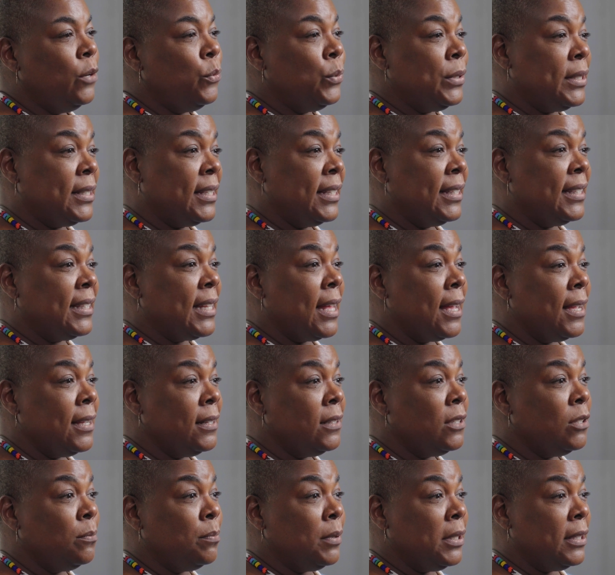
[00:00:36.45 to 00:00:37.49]
It was
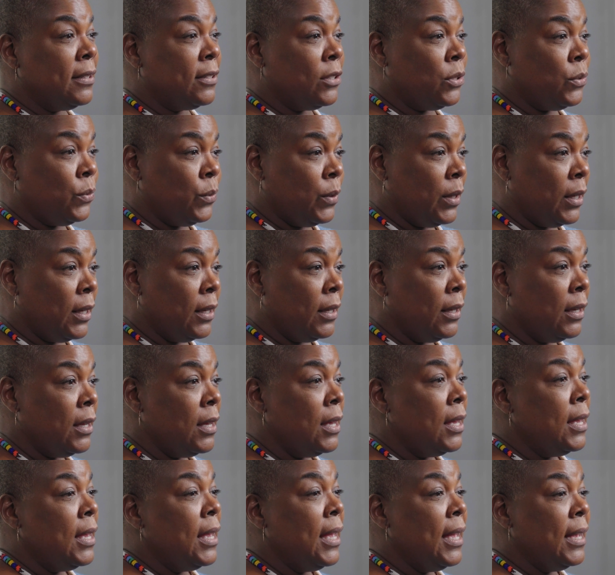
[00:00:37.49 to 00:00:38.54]
designed to be this way
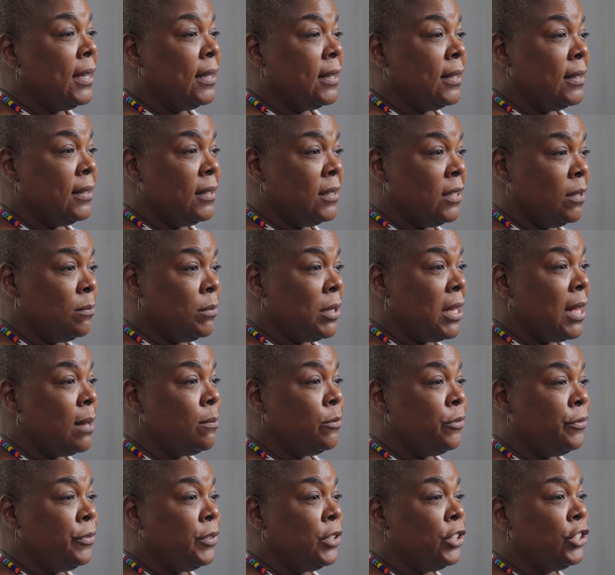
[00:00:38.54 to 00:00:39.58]
and can
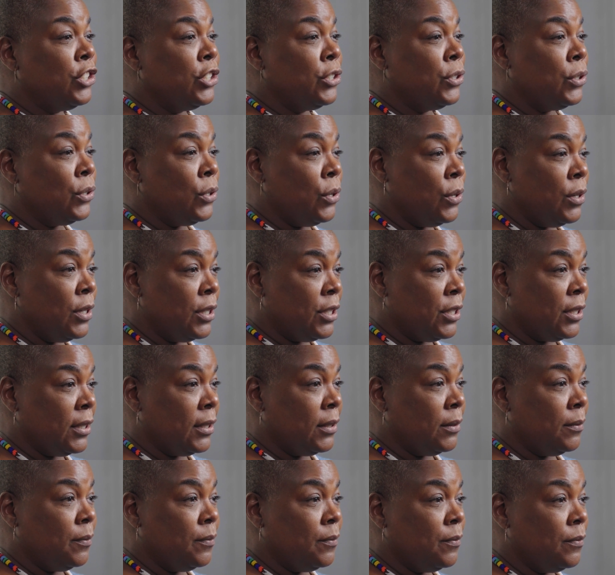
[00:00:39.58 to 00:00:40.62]
sometimes feel
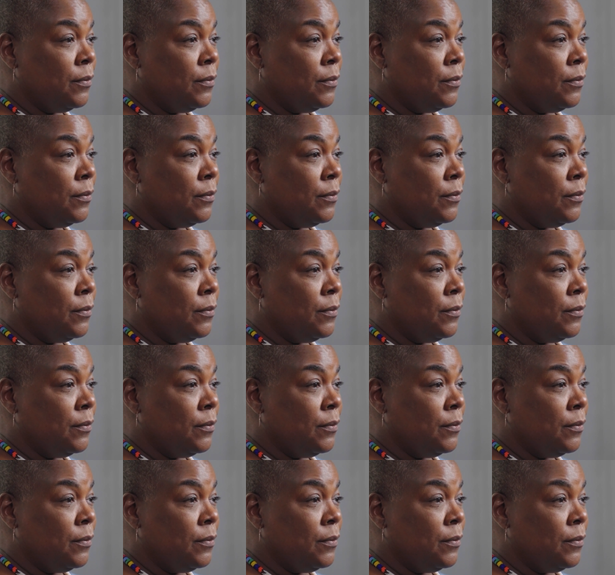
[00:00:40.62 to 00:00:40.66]
discouraging.